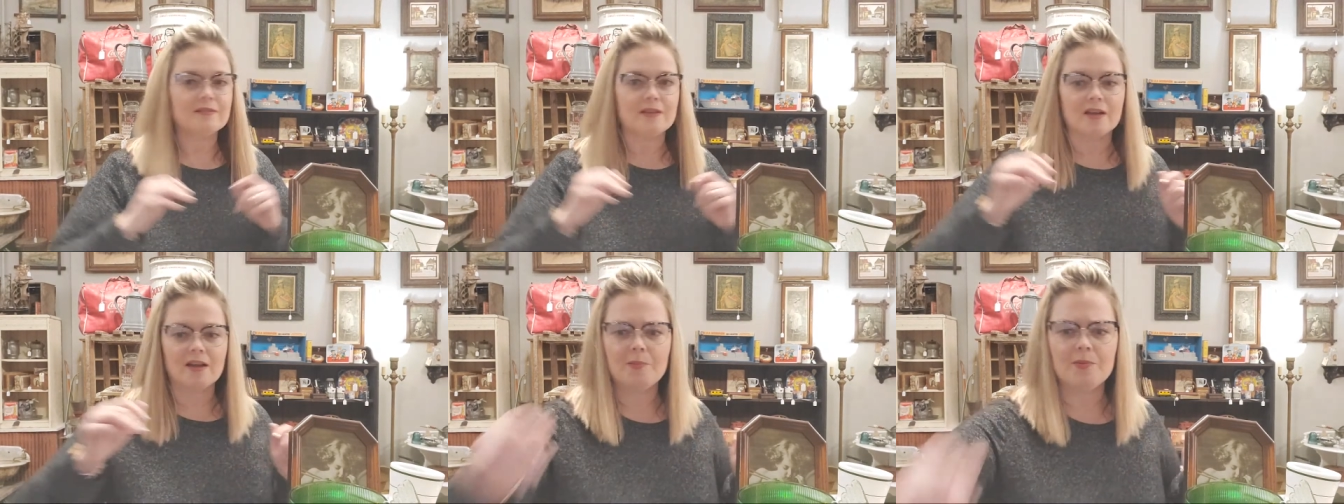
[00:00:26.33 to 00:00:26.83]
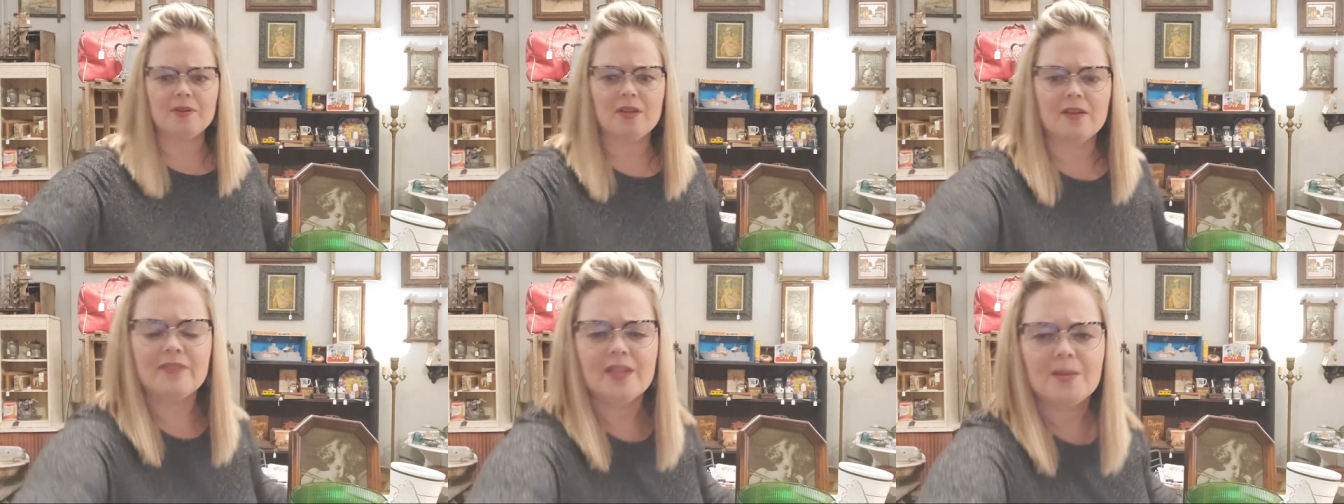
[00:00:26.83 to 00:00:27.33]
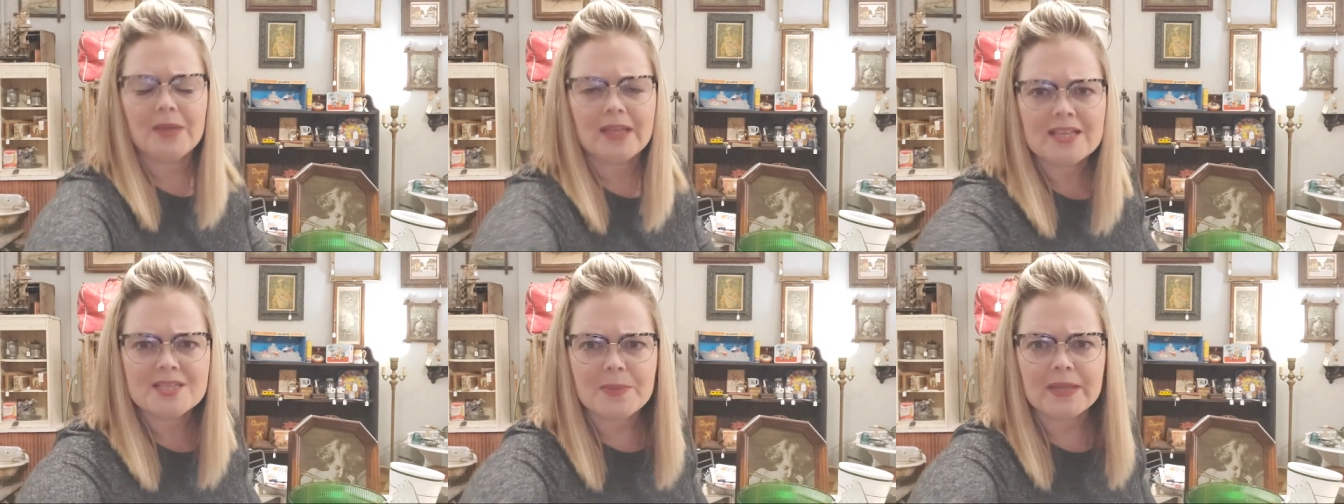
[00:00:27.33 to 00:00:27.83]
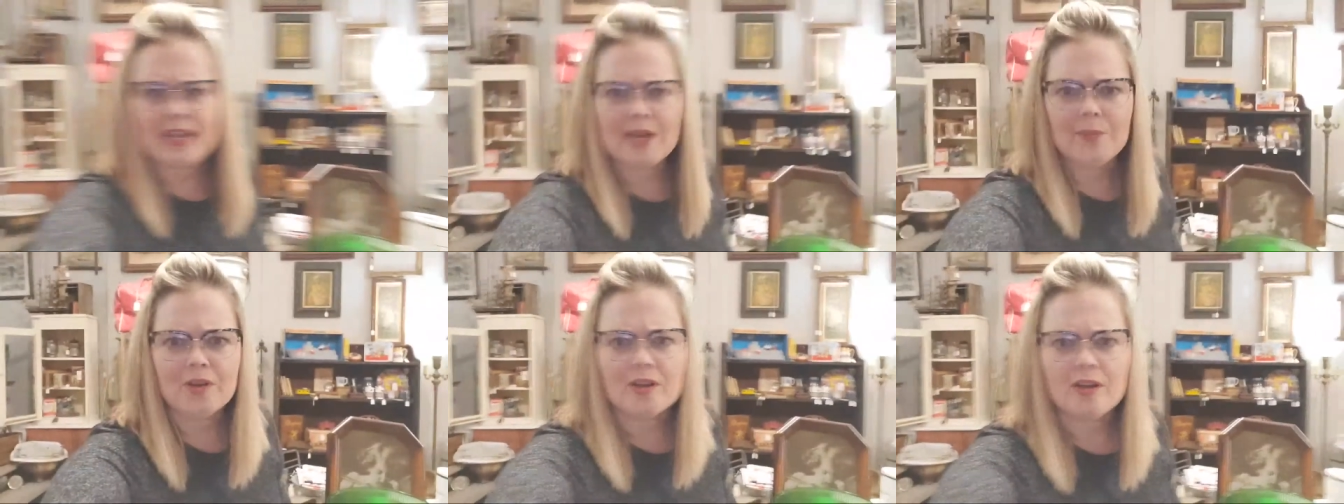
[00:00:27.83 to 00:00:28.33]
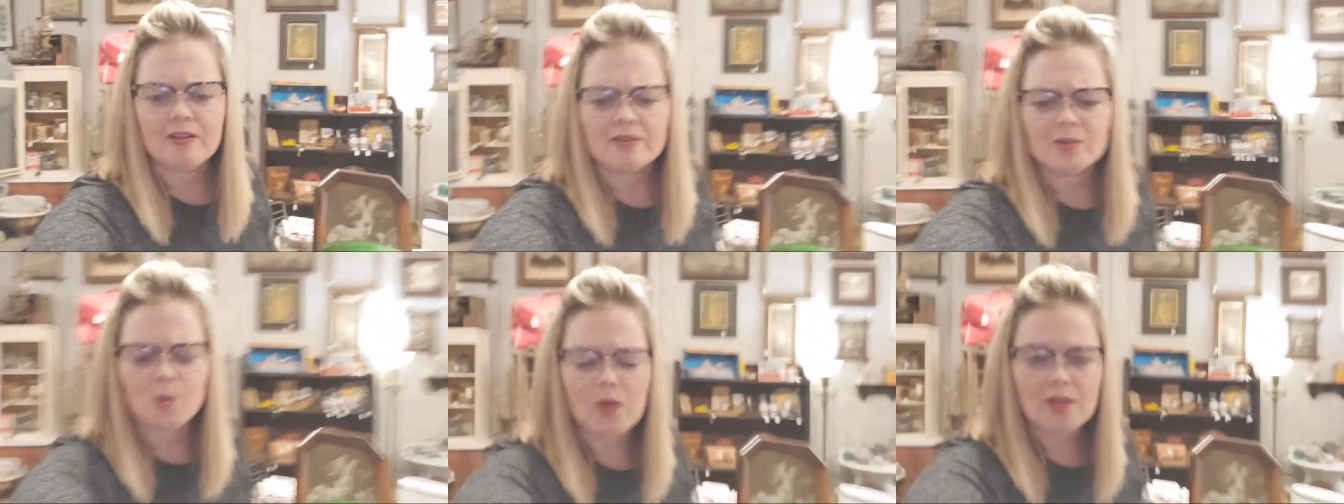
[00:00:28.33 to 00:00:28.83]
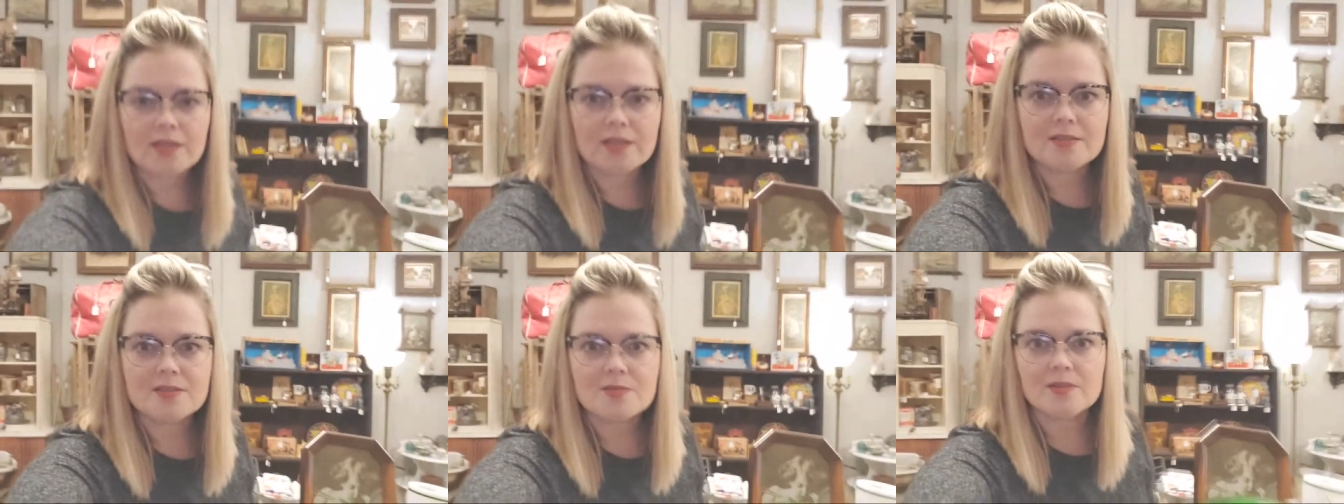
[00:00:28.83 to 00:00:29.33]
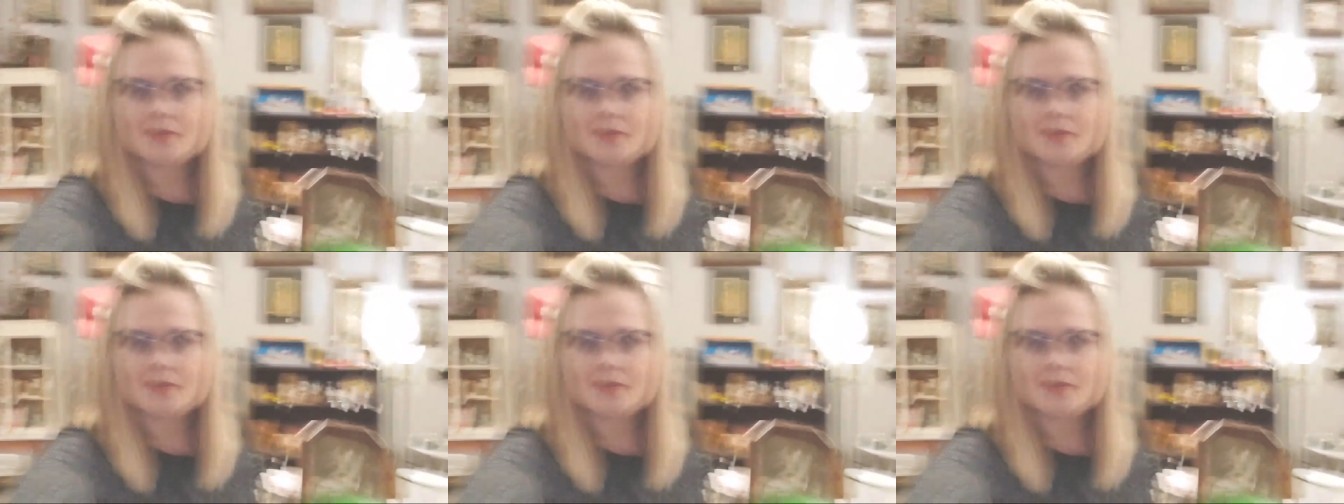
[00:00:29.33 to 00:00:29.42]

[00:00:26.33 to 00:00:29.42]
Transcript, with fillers: a couple of them. I guess my camera quality.